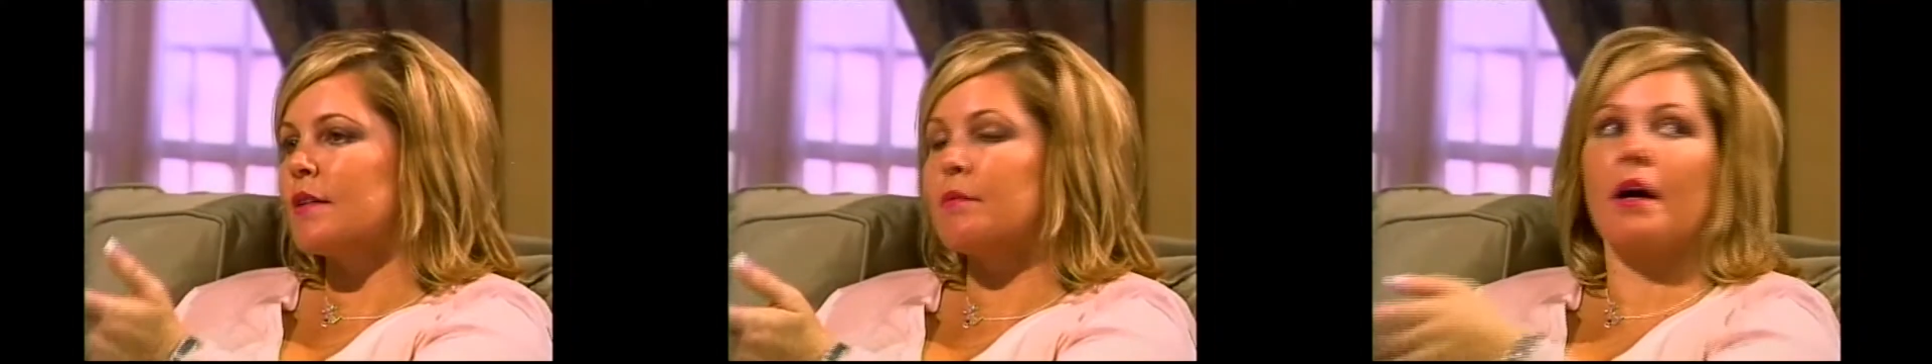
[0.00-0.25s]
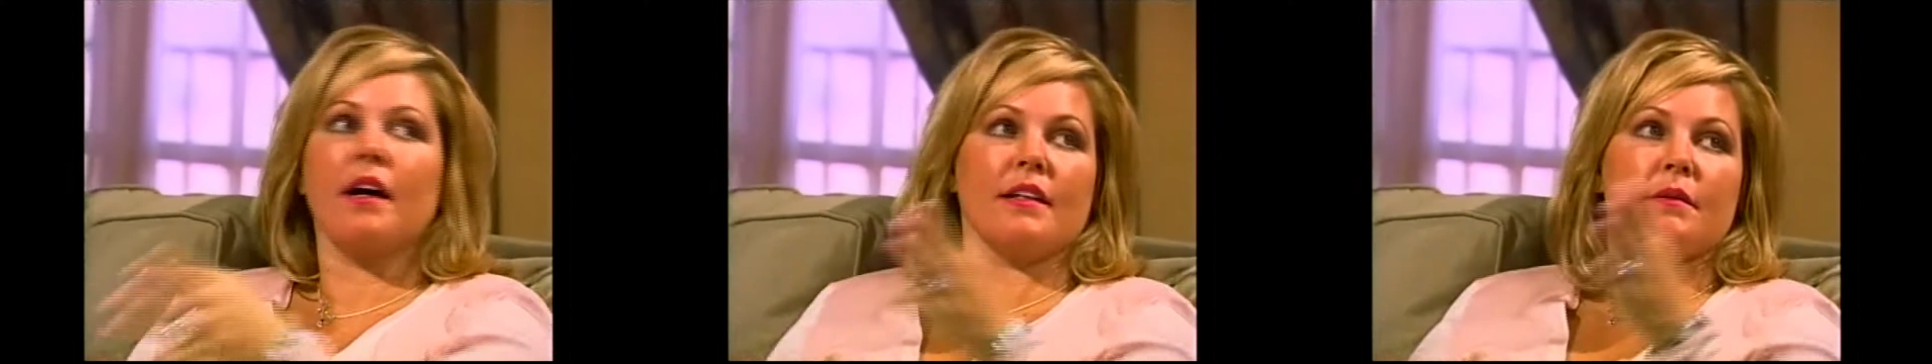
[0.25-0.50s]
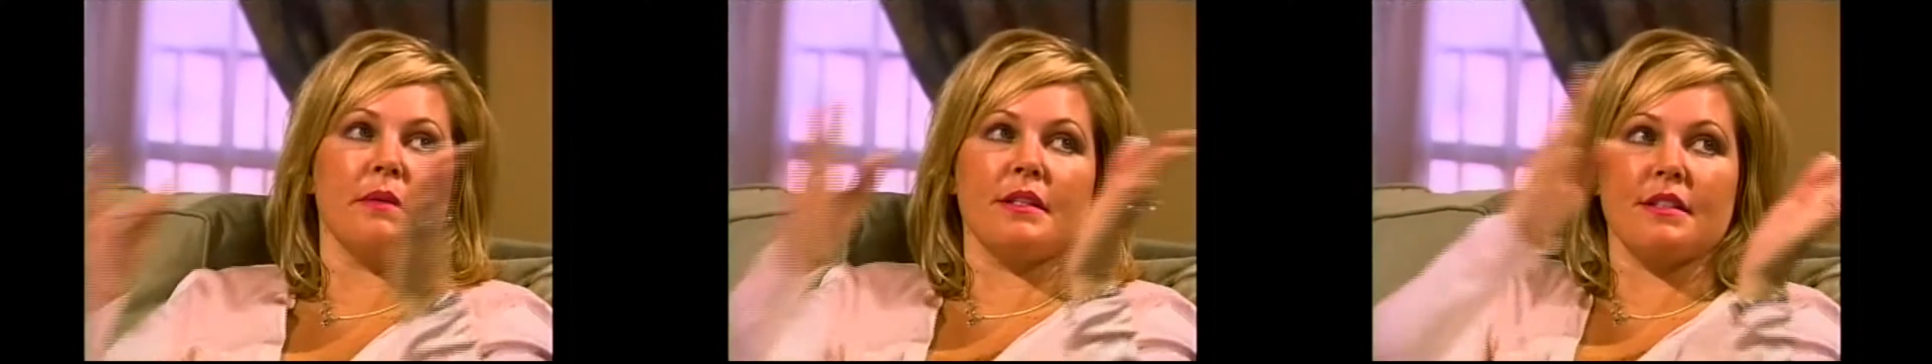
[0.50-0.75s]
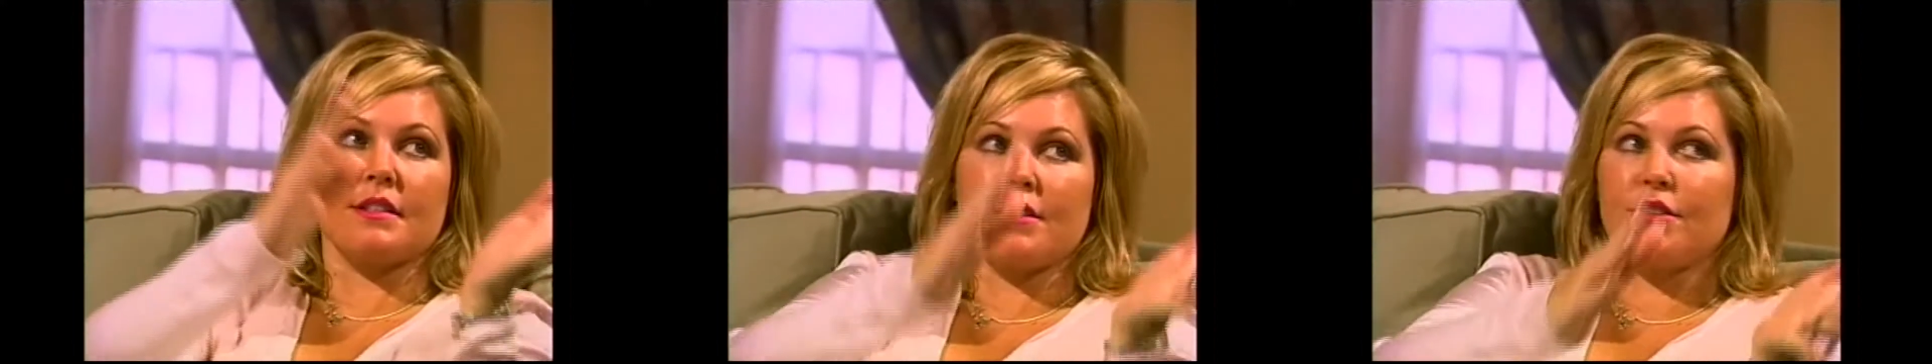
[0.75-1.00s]
the modeling
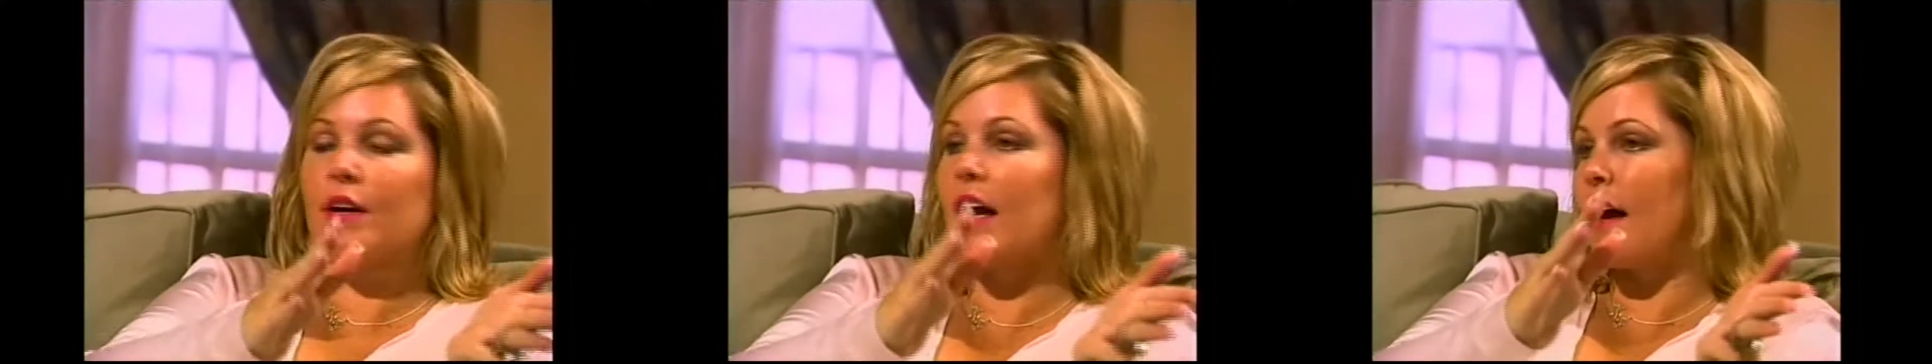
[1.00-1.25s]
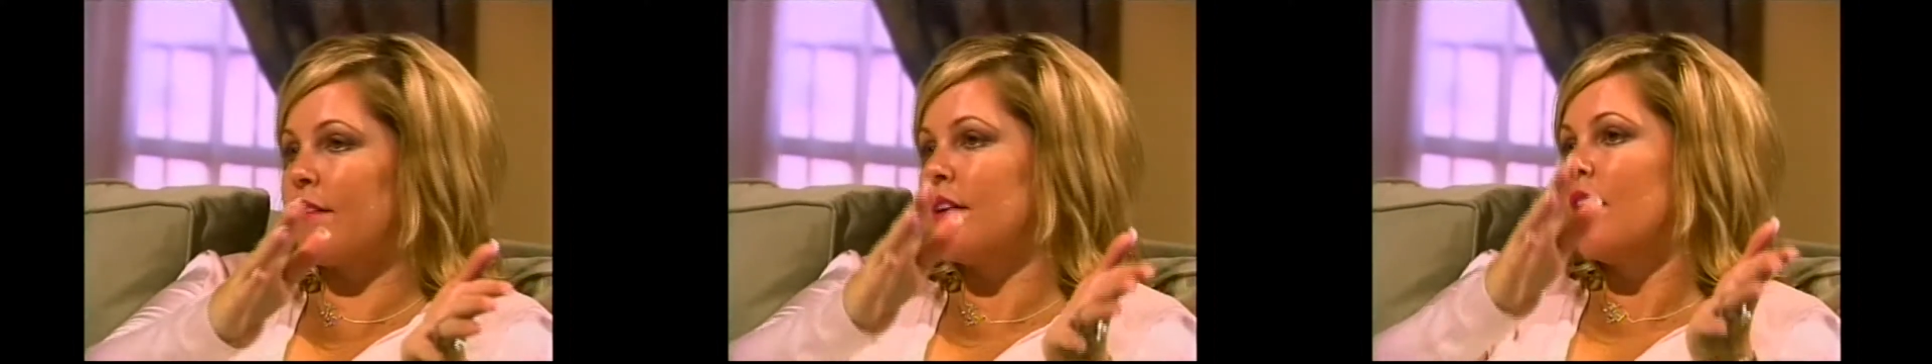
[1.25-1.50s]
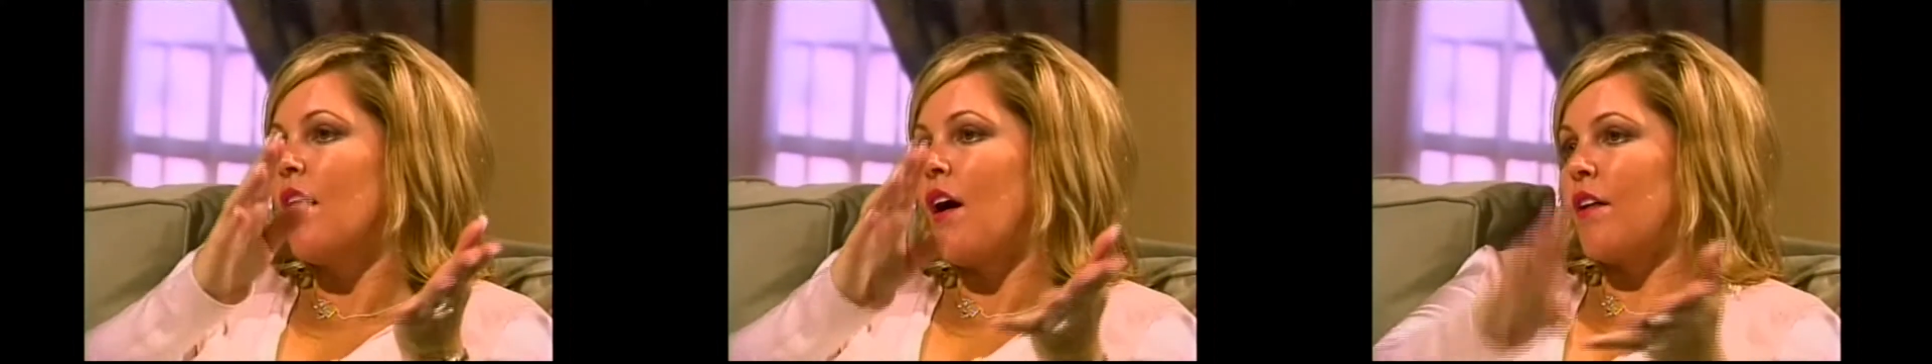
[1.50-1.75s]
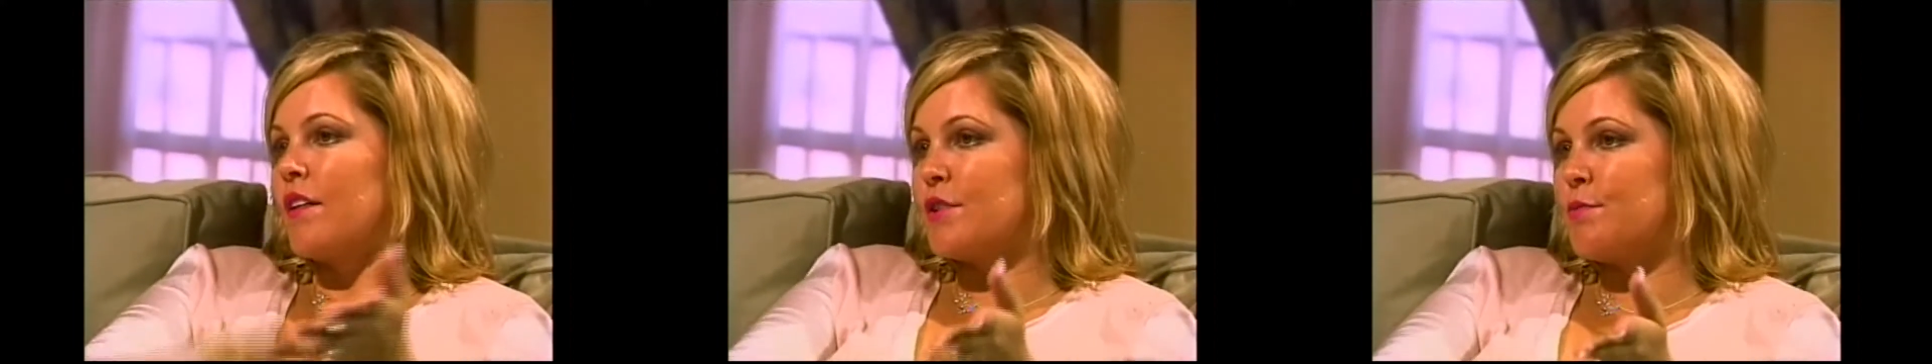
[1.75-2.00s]
business and you have
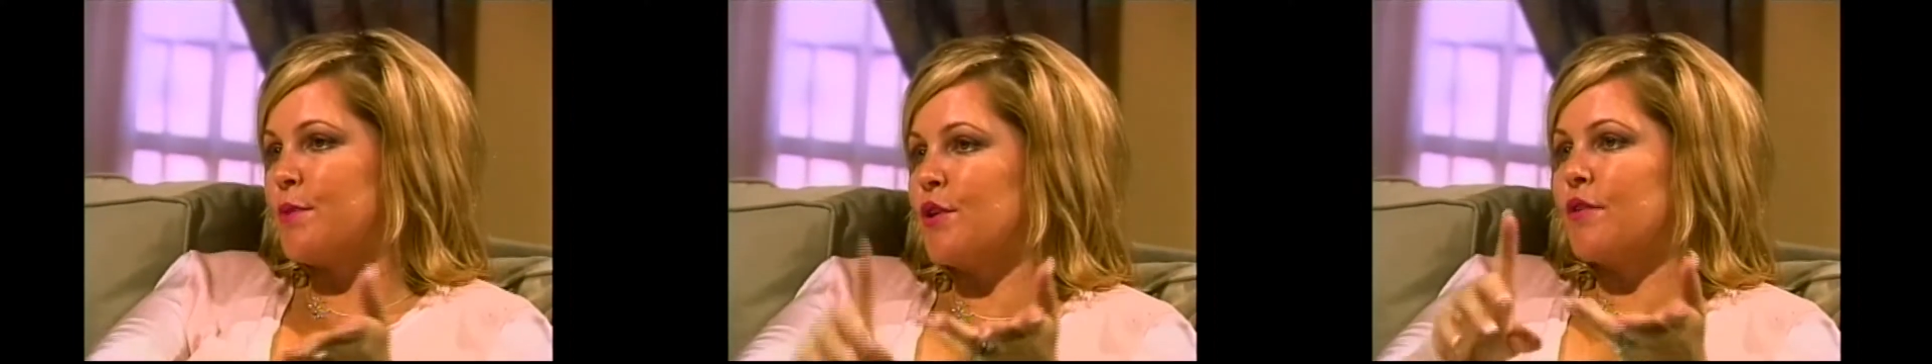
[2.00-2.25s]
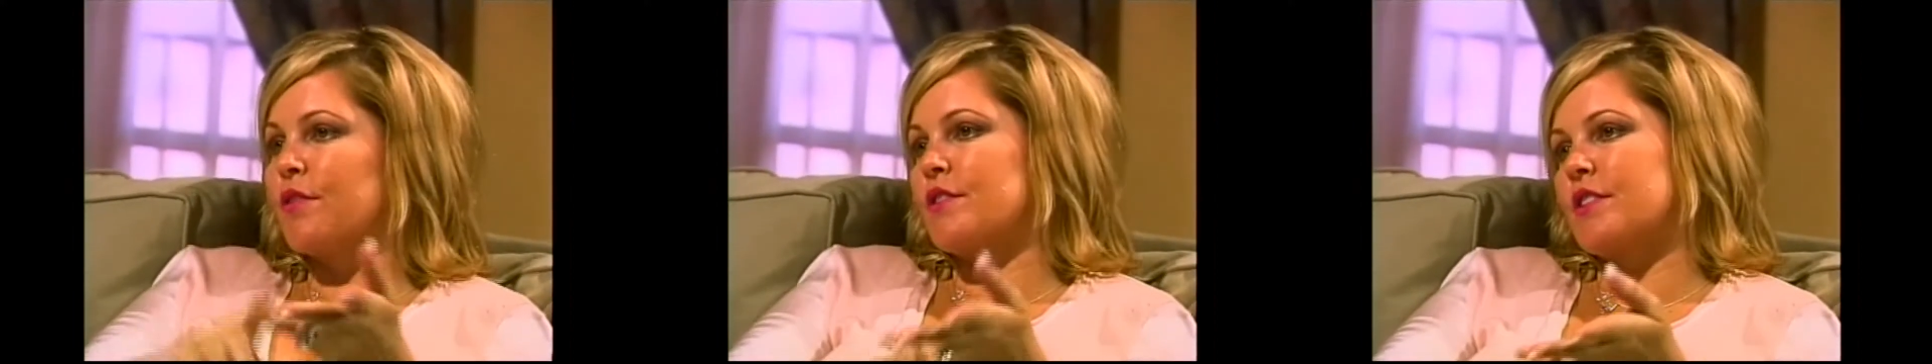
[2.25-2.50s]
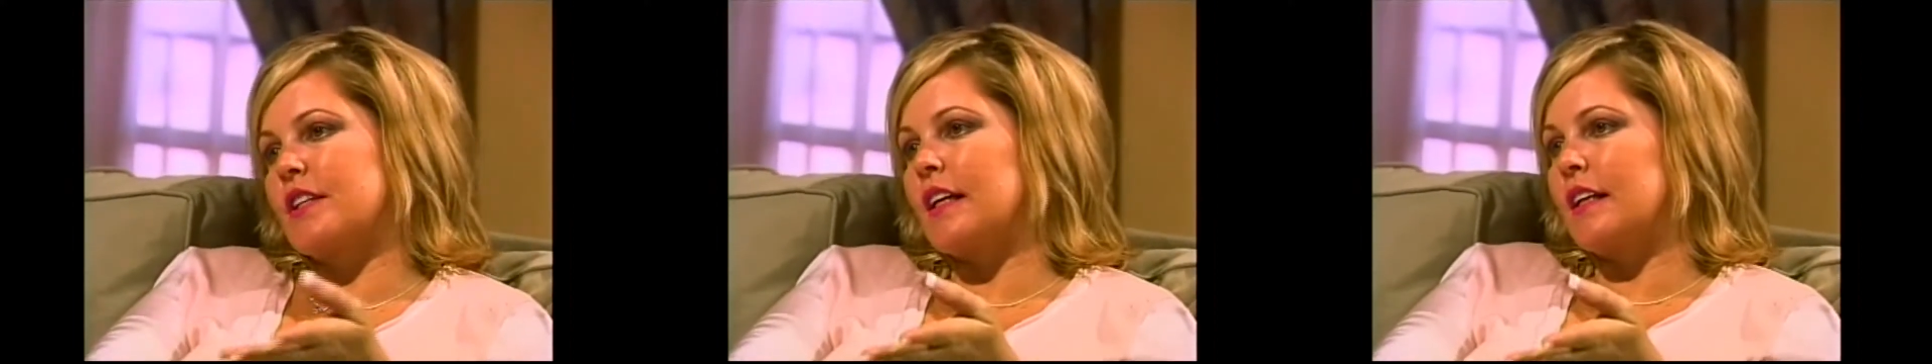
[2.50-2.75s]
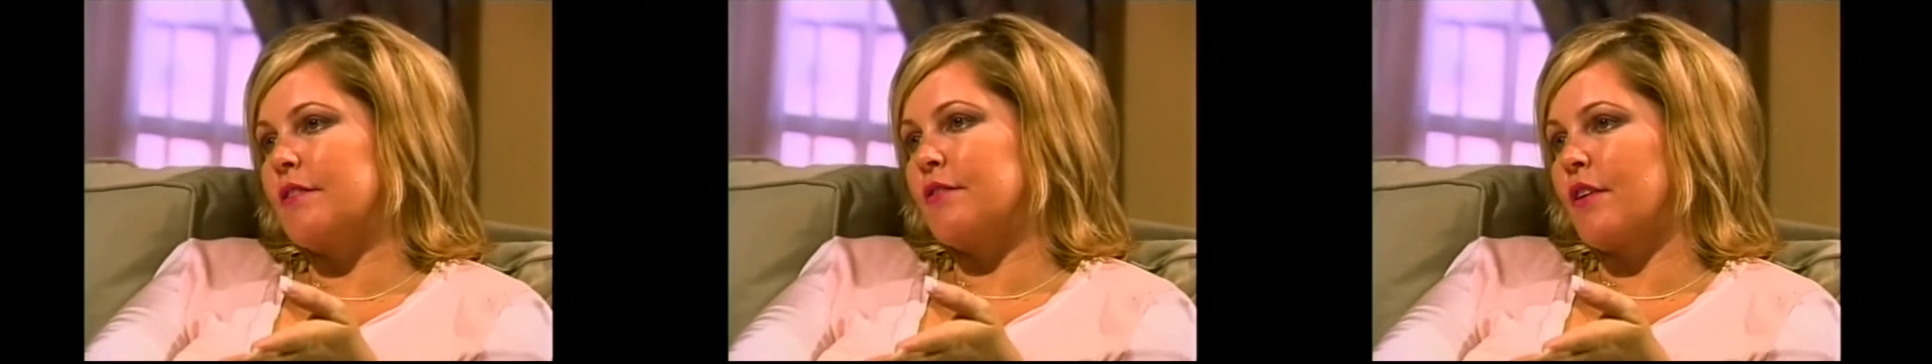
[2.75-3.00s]
all these beautiful
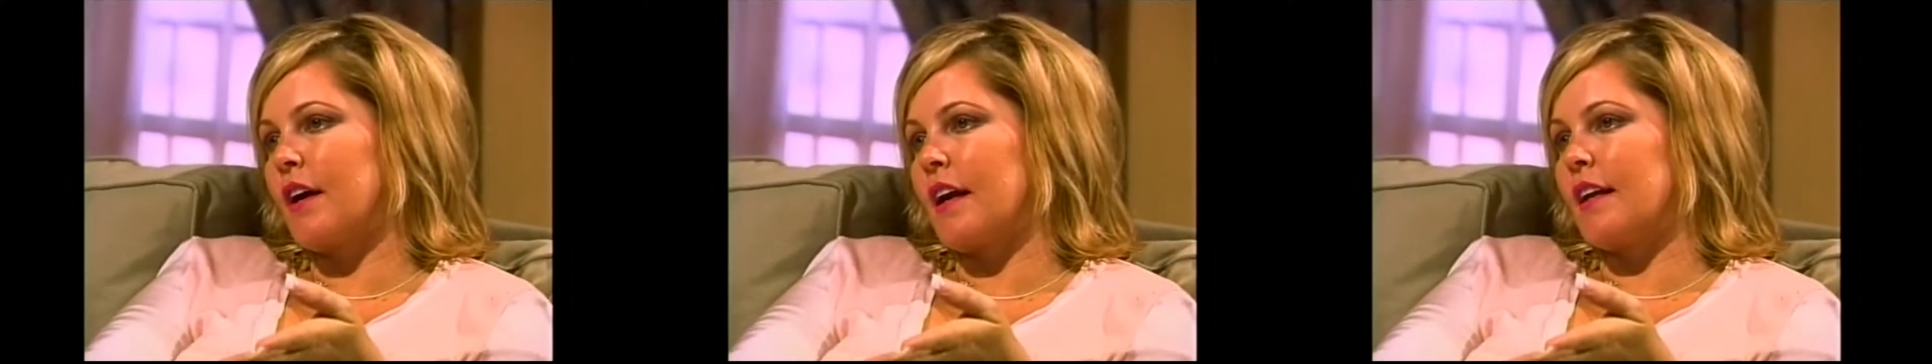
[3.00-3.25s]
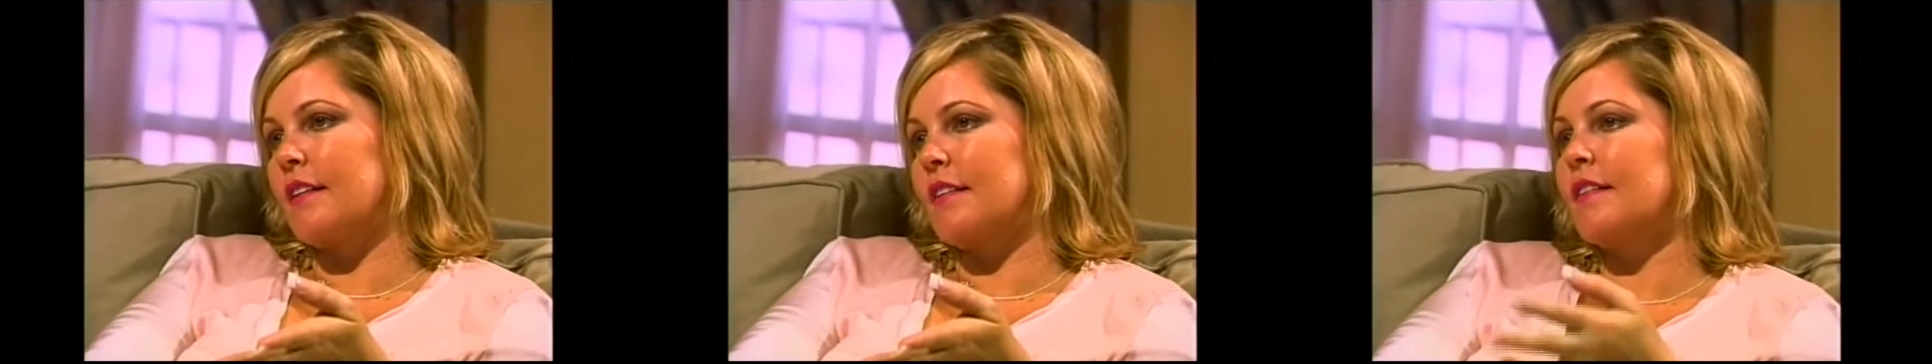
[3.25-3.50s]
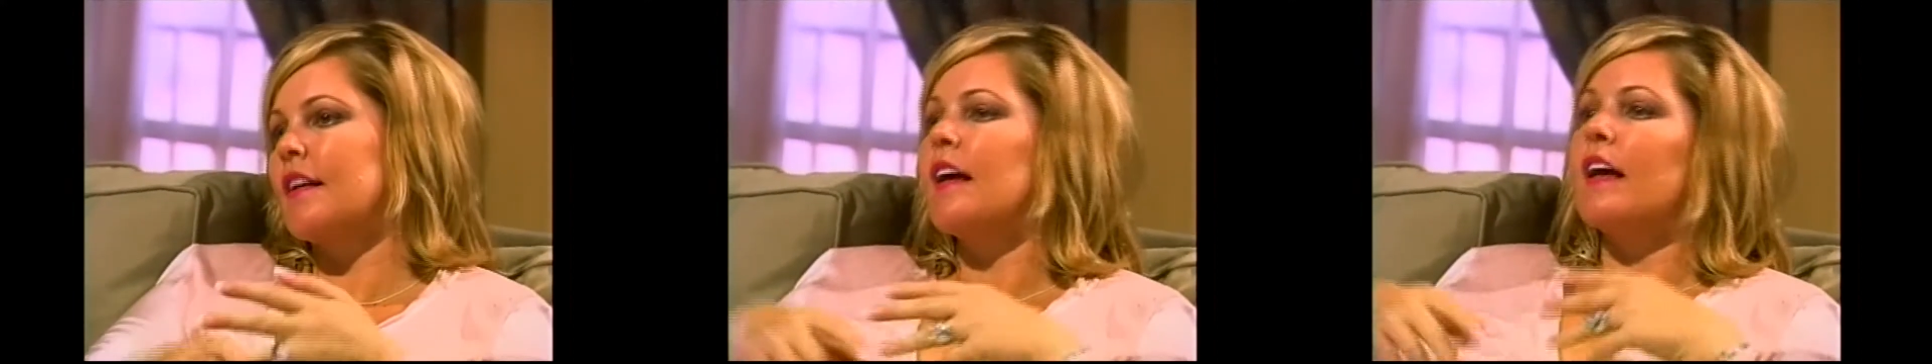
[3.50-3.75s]
skinny friends,